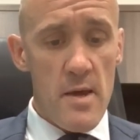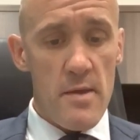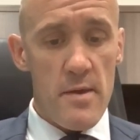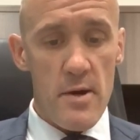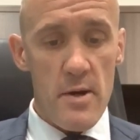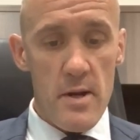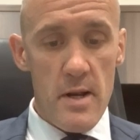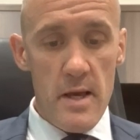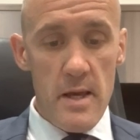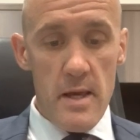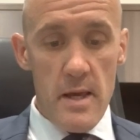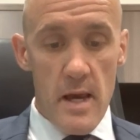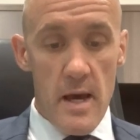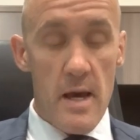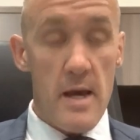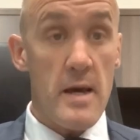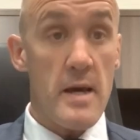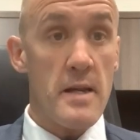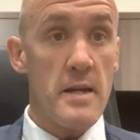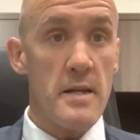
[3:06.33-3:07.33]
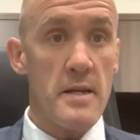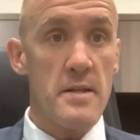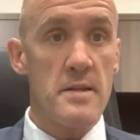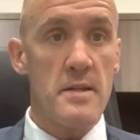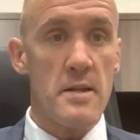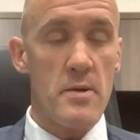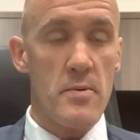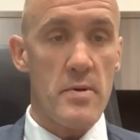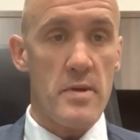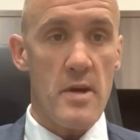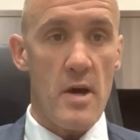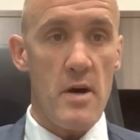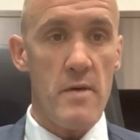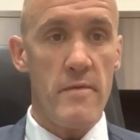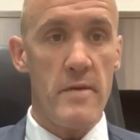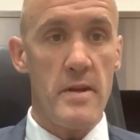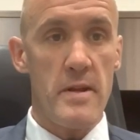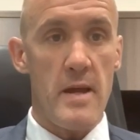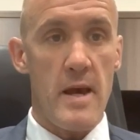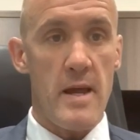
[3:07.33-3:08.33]
Thirdly, and it is to do with
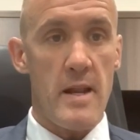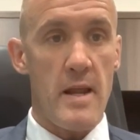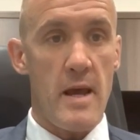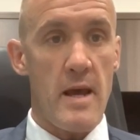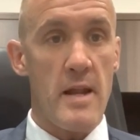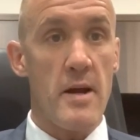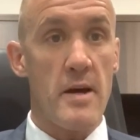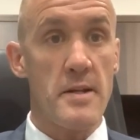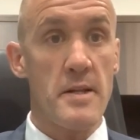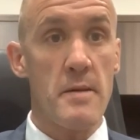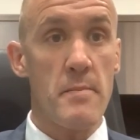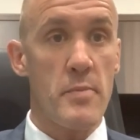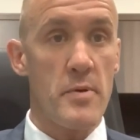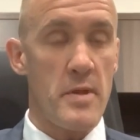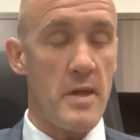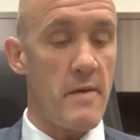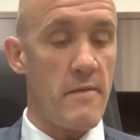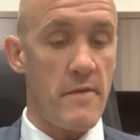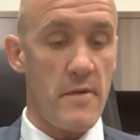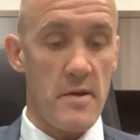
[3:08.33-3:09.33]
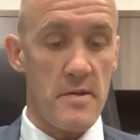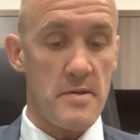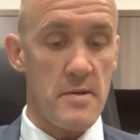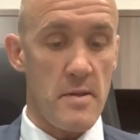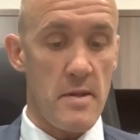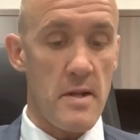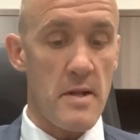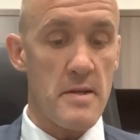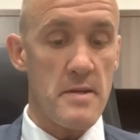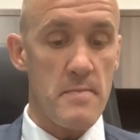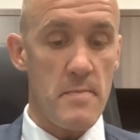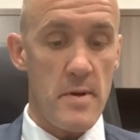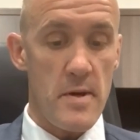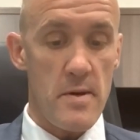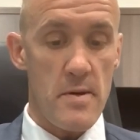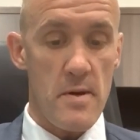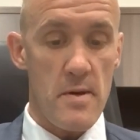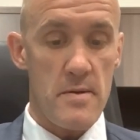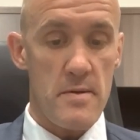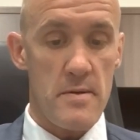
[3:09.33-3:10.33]
COVID, and I didn't put that first on the list
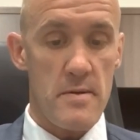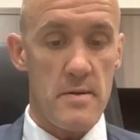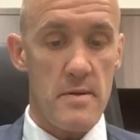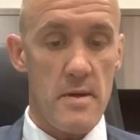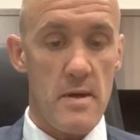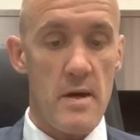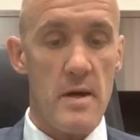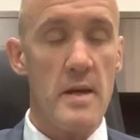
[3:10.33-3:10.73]
because,